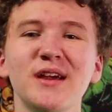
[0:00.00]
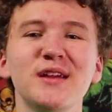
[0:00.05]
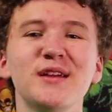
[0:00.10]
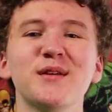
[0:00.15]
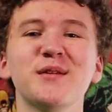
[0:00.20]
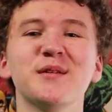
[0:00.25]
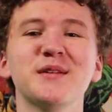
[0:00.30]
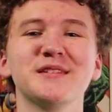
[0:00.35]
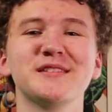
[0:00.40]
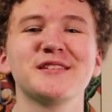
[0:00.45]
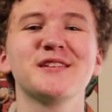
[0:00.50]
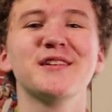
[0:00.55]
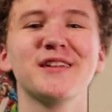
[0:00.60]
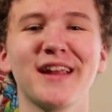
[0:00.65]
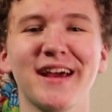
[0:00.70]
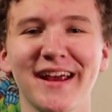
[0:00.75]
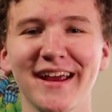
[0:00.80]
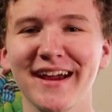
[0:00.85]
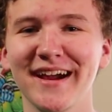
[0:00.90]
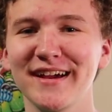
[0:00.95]
Yo, what's going
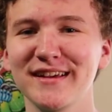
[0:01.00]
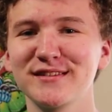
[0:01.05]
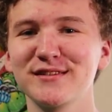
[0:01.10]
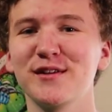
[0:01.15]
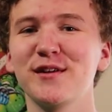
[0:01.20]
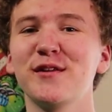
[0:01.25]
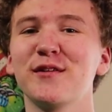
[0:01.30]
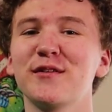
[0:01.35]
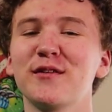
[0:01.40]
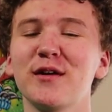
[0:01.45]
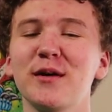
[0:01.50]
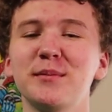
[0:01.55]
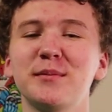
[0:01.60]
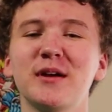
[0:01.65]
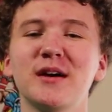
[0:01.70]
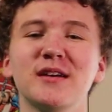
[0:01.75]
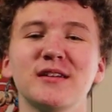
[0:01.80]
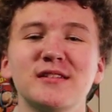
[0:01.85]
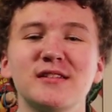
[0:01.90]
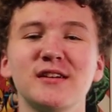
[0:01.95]
on, guys? All our
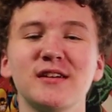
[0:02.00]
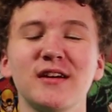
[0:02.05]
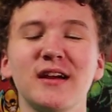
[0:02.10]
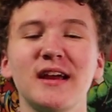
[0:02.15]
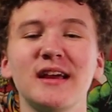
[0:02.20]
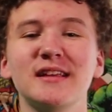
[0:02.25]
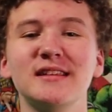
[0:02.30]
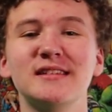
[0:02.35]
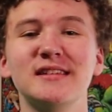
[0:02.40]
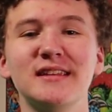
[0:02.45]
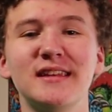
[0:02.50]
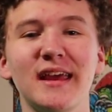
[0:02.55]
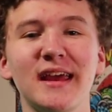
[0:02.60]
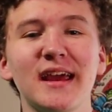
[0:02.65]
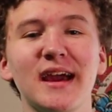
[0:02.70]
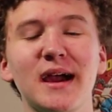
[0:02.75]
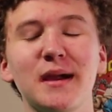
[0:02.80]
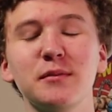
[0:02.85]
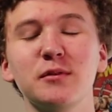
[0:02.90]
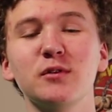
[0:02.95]
reptiles here, and today
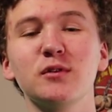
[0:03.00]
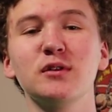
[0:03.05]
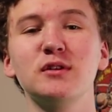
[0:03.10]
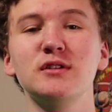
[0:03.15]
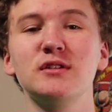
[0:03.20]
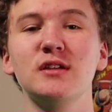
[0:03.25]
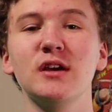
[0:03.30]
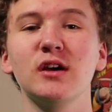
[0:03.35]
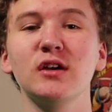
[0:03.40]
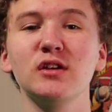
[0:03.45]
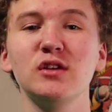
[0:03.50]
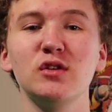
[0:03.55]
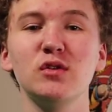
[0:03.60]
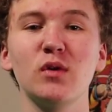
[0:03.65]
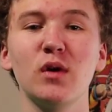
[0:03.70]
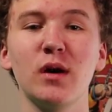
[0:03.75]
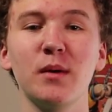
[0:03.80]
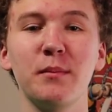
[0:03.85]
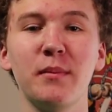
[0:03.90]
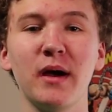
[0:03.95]
I'm going to tell you
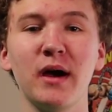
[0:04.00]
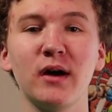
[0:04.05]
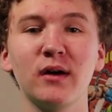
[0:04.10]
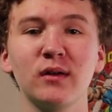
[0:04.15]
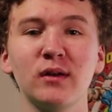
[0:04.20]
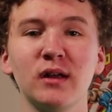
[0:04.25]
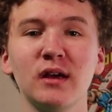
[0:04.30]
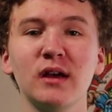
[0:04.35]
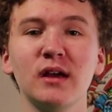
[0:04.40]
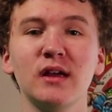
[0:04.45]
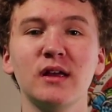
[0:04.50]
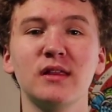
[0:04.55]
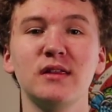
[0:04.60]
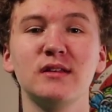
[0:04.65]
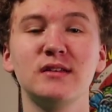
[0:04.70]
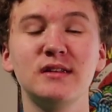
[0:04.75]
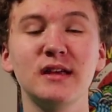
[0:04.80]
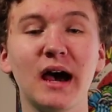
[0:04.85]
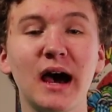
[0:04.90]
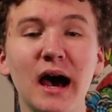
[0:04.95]
about
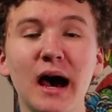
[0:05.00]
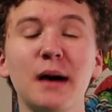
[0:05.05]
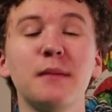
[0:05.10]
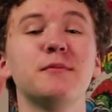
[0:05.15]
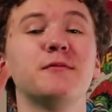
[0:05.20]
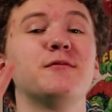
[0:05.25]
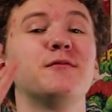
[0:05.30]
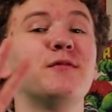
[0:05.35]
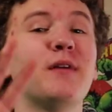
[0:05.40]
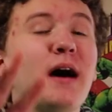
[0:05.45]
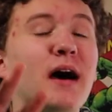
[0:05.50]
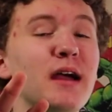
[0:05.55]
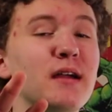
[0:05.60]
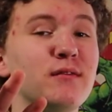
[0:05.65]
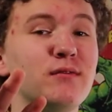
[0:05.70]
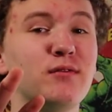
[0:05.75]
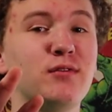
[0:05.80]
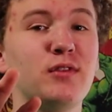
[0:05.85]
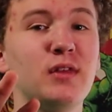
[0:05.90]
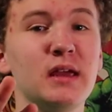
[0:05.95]
the top
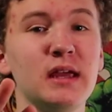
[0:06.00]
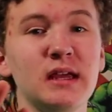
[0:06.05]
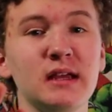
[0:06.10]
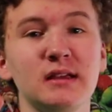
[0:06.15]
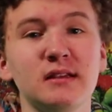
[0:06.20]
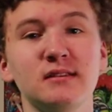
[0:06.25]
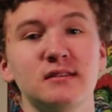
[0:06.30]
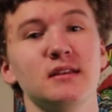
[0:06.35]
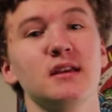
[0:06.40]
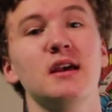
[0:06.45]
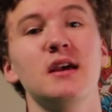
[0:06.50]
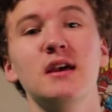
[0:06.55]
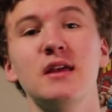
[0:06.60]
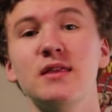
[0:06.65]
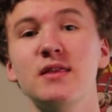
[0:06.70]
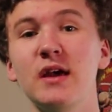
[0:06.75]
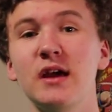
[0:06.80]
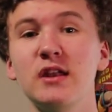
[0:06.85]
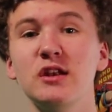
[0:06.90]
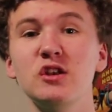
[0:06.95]
5 things
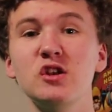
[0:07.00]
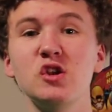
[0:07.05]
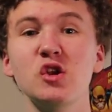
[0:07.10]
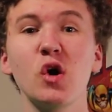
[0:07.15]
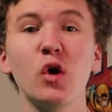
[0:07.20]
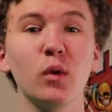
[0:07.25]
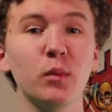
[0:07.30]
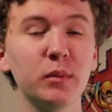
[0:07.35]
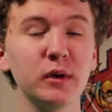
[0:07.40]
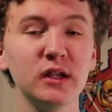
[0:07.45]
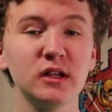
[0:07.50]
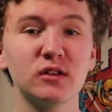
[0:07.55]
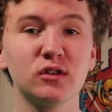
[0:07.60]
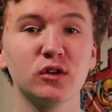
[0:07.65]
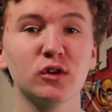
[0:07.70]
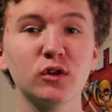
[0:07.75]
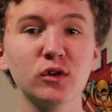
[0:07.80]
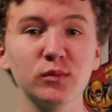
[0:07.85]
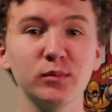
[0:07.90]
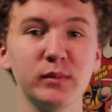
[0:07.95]
that nobody
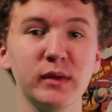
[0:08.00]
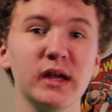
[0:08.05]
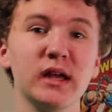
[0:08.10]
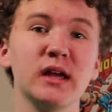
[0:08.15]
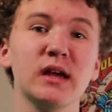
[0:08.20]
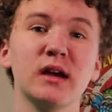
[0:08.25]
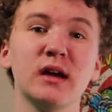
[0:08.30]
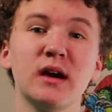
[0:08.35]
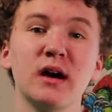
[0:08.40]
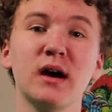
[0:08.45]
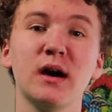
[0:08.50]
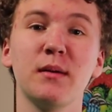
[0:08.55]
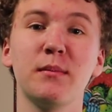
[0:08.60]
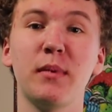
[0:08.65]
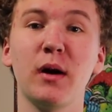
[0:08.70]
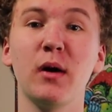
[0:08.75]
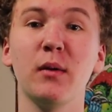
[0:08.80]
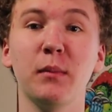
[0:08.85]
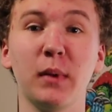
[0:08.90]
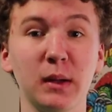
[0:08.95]
told me
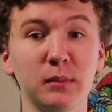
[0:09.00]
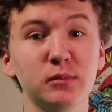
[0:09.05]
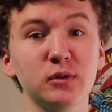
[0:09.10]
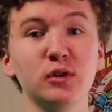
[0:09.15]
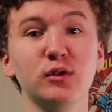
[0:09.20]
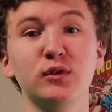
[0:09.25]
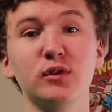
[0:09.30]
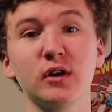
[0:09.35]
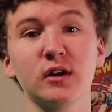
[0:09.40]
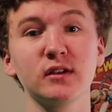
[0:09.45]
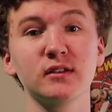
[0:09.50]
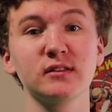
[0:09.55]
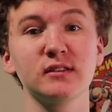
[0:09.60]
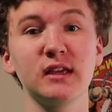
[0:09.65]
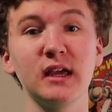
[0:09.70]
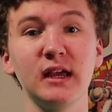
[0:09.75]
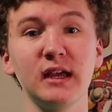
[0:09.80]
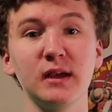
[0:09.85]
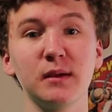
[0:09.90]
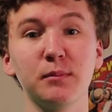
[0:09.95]
about my blue-tongued
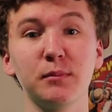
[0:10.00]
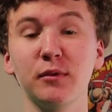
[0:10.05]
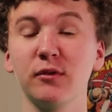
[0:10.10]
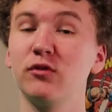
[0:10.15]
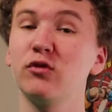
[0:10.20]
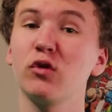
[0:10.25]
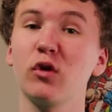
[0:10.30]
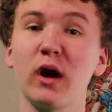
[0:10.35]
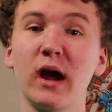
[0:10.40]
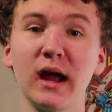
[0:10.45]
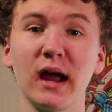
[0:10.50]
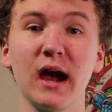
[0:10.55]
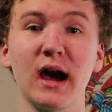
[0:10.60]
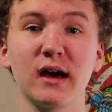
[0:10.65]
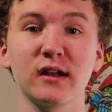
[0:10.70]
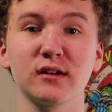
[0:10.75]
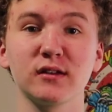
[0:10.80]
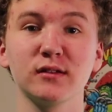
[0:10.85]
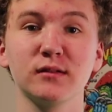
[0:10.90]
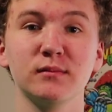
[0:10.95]
skink before I
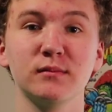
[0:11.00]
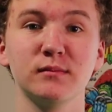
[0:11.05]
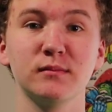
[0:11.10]
got her.